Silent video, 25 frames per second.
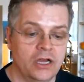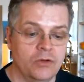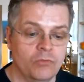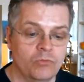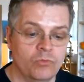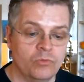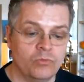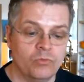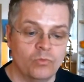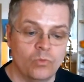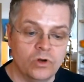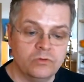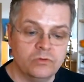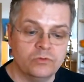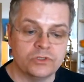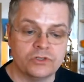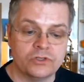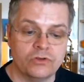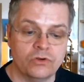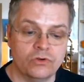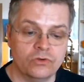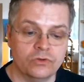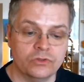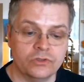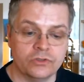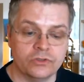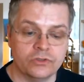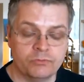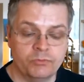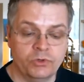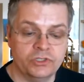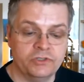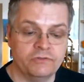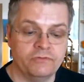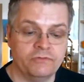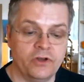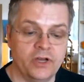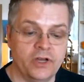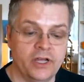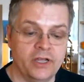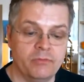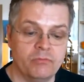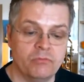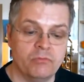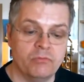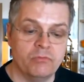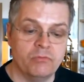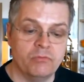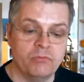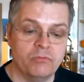One was called Spotify
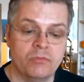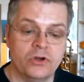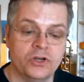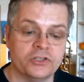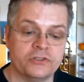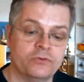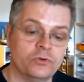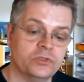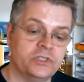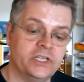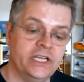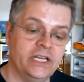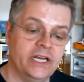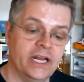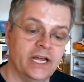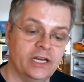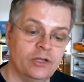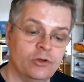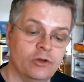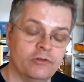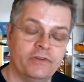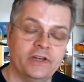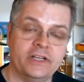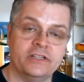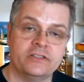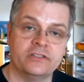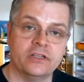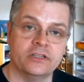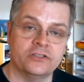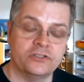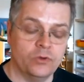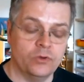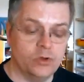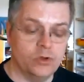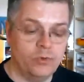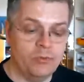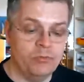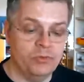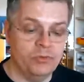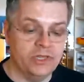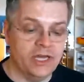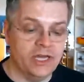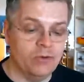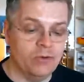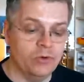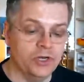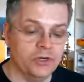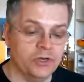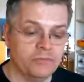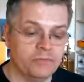-14 LUFS, so I went with
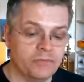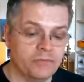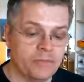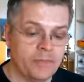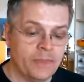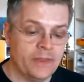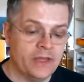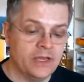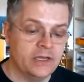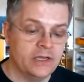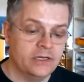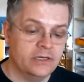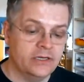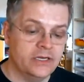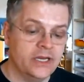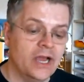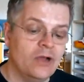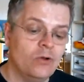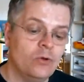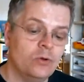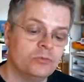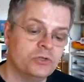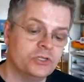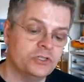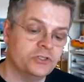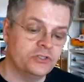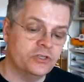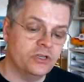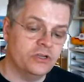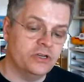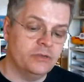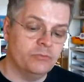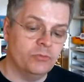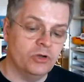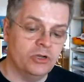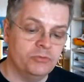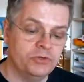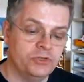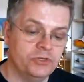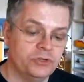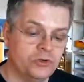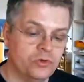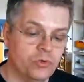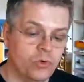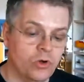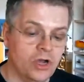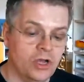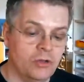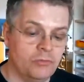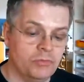that one. Now I'm concerned it might be too
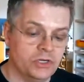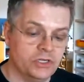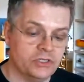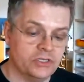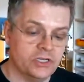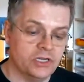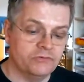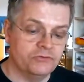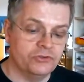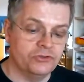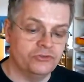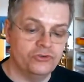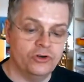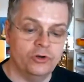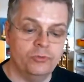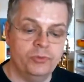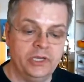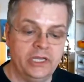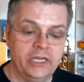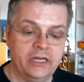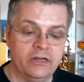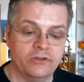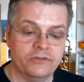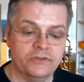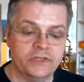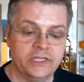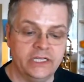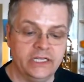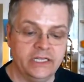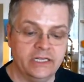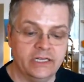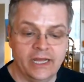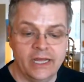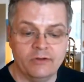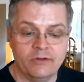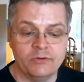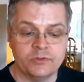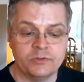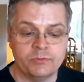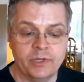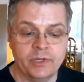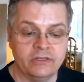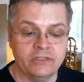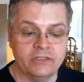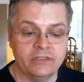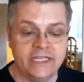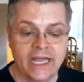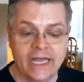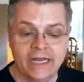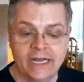quiet because after dropping it on the loudness
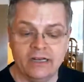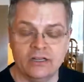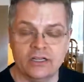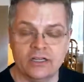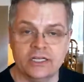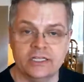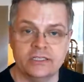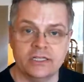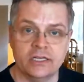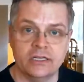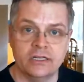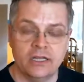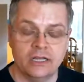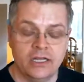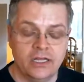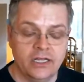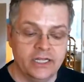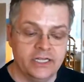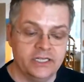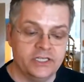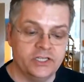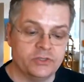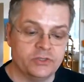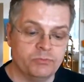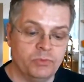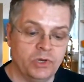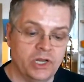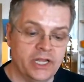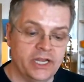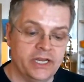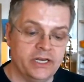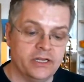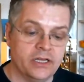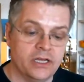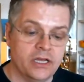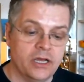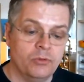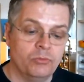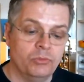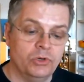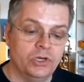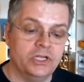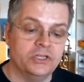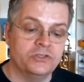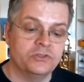penalty analyzer, it displayed plus